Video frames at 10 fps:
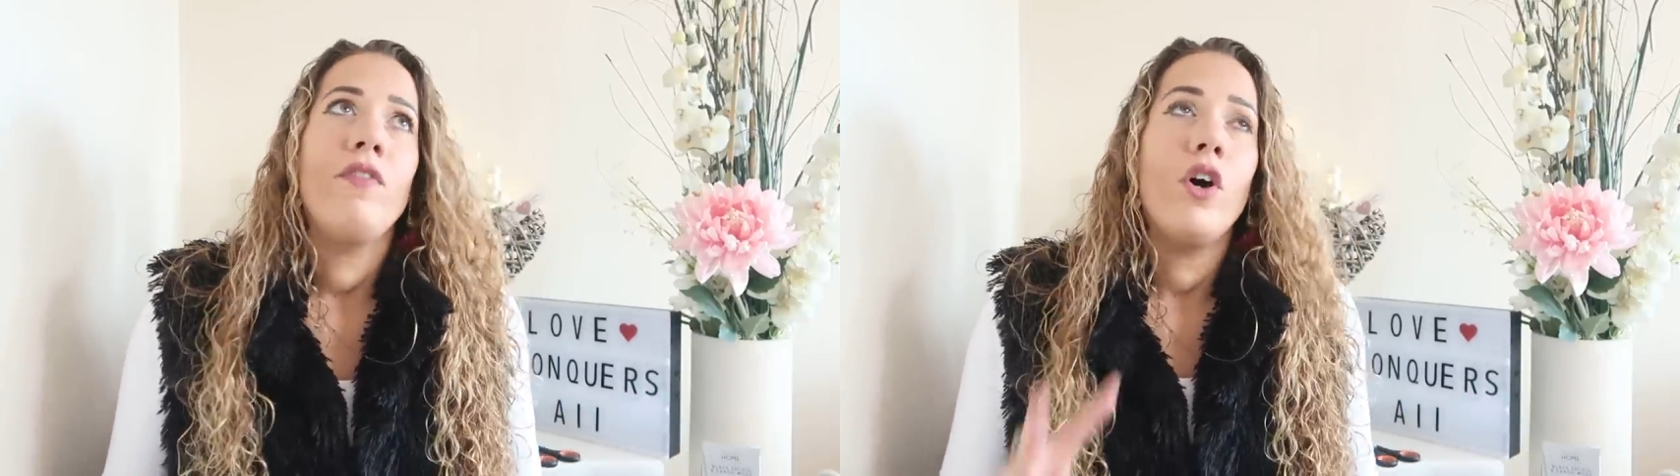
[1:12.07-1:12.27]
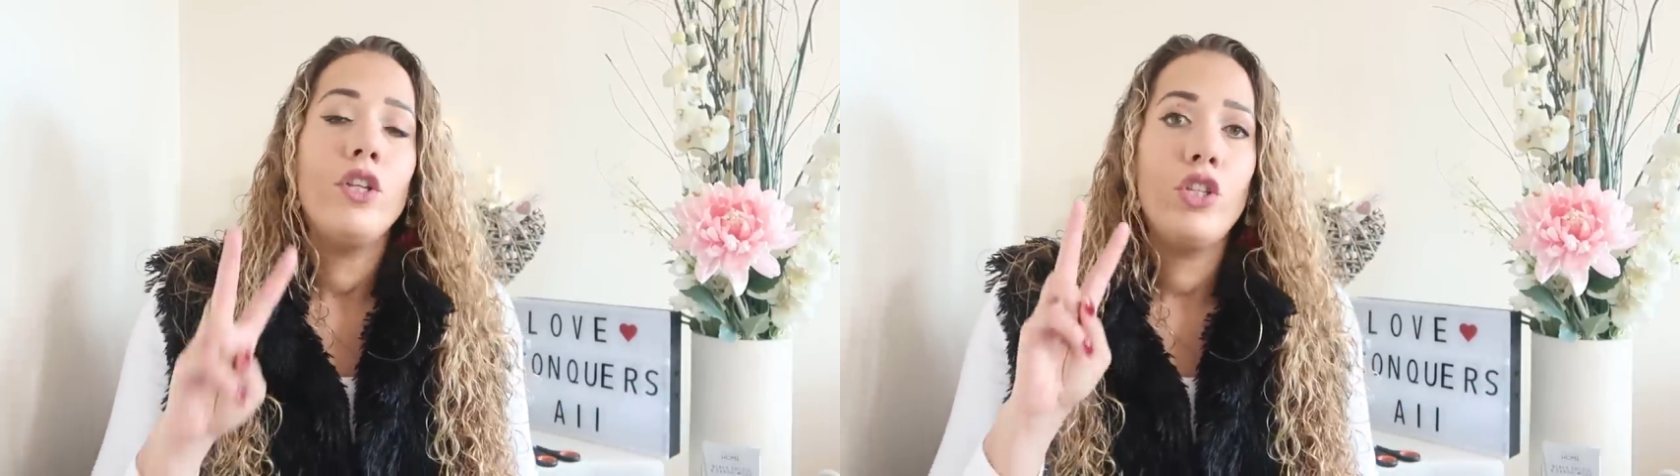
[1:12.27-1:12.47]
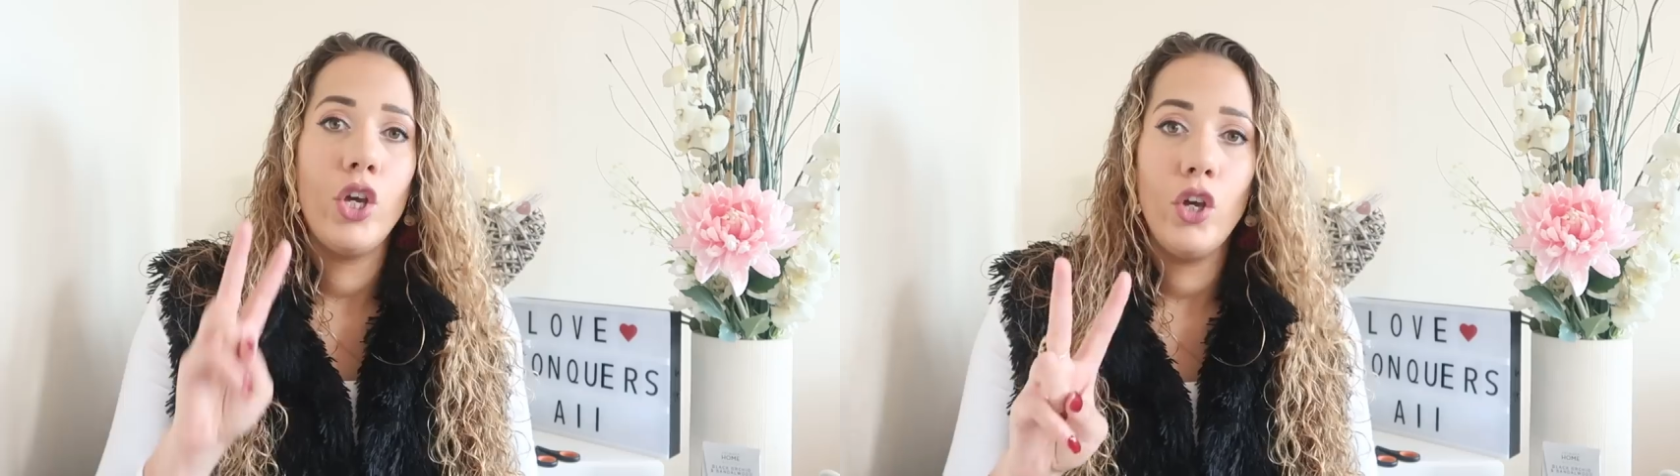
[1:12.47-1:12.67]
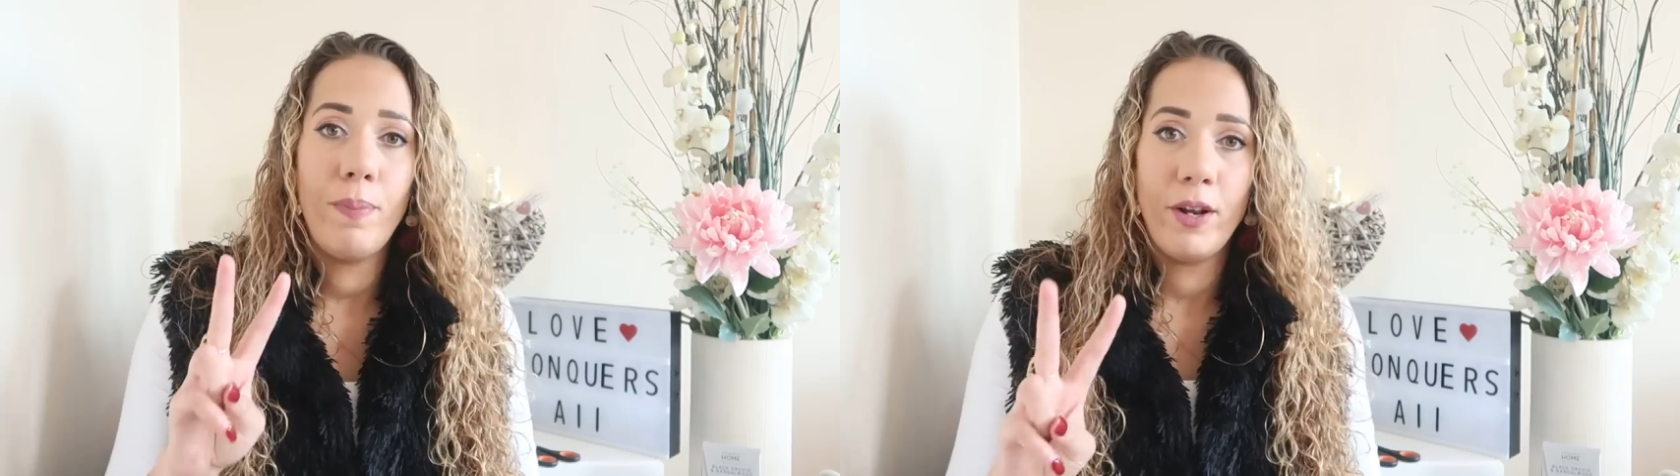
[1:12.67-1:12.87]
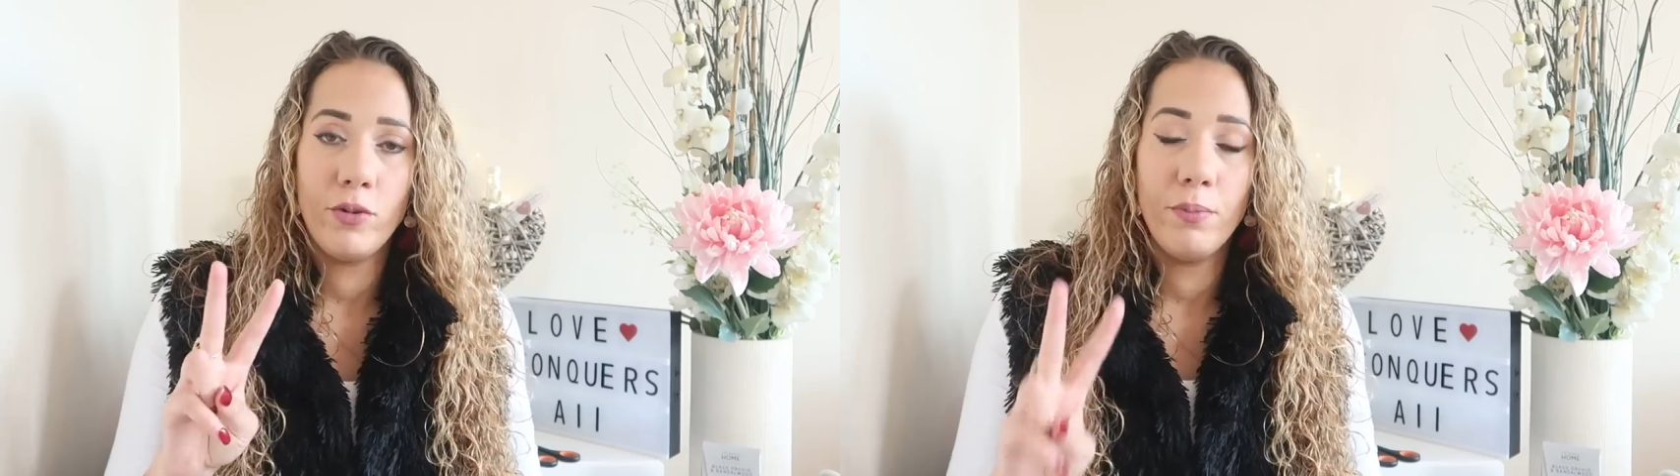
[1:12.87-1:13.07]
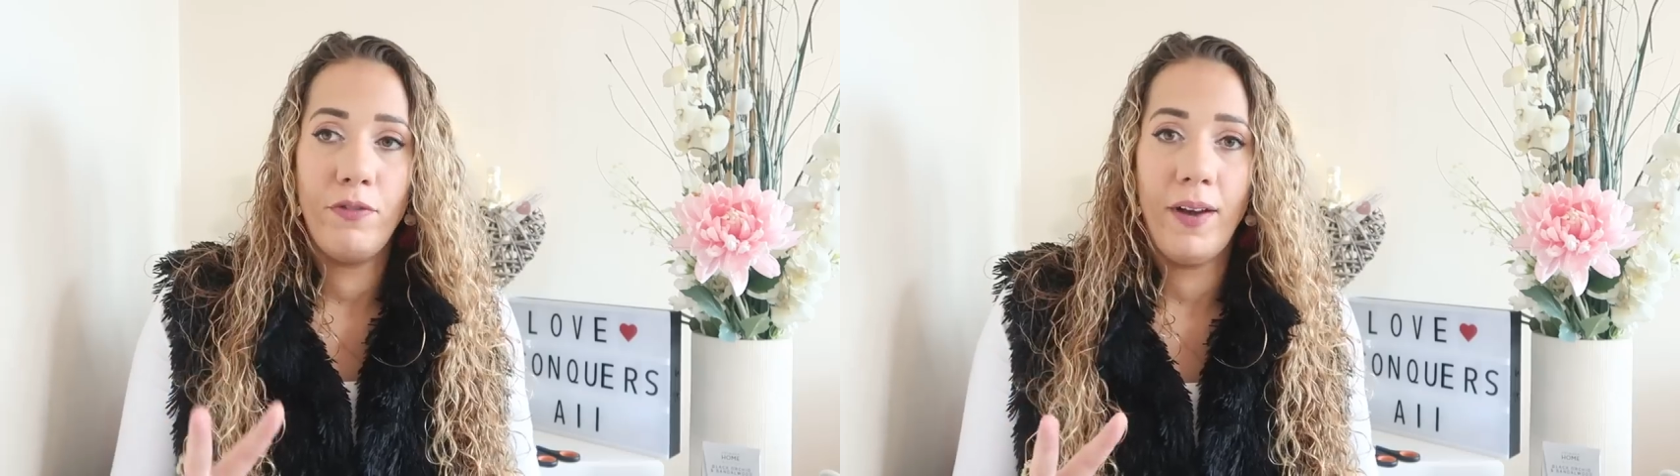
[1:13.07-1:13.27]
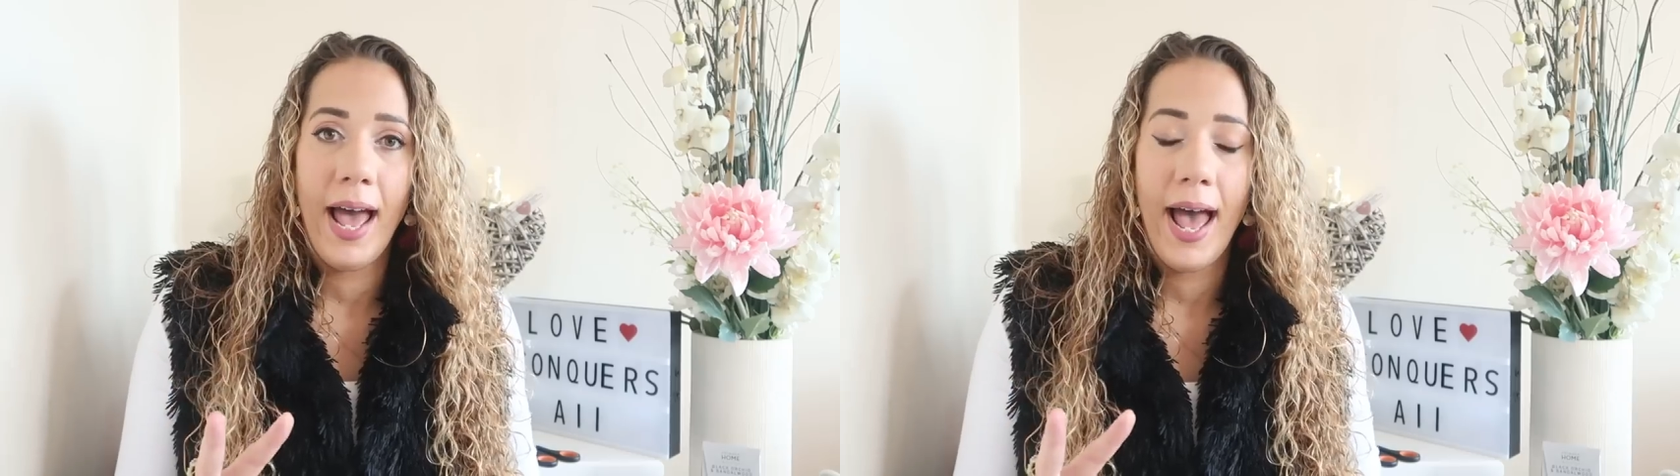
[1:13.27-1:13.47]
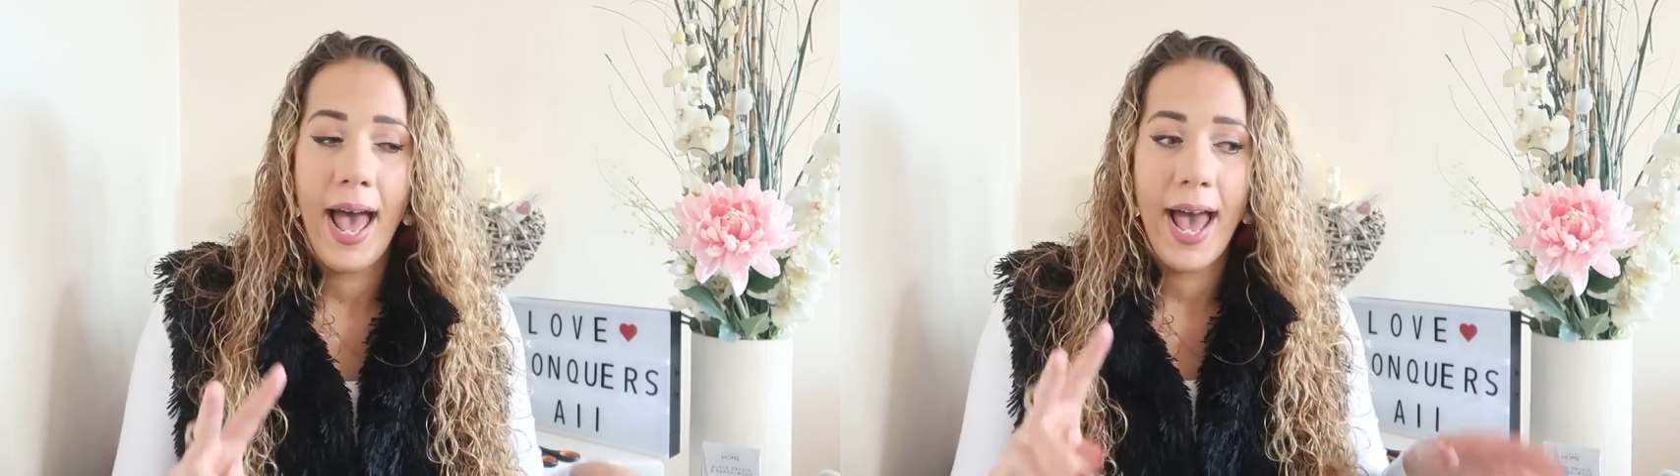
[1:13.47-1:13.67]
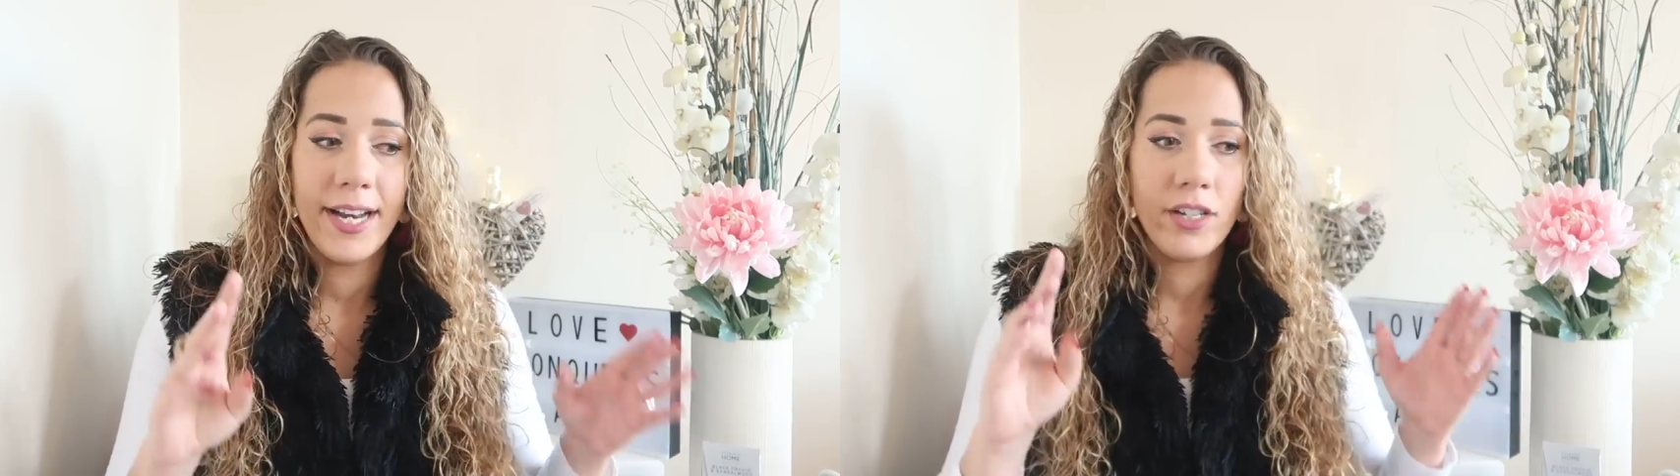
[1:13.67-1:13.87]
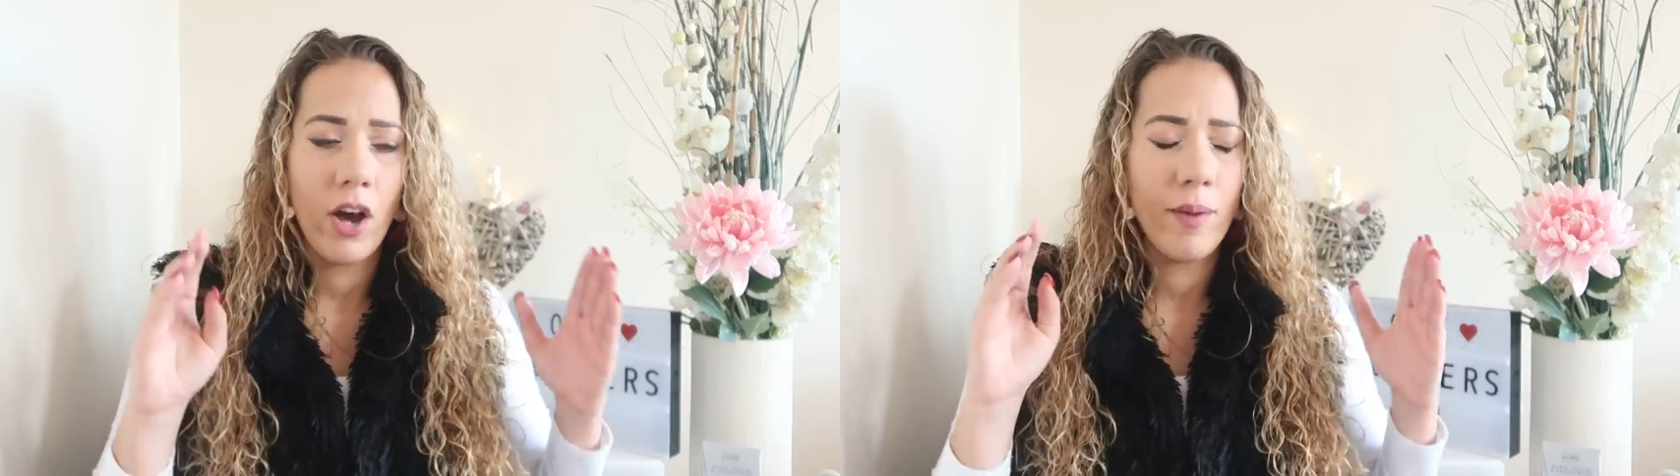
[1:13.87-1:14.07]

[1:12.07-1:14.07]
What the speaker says: we've got a two-bedroom flat and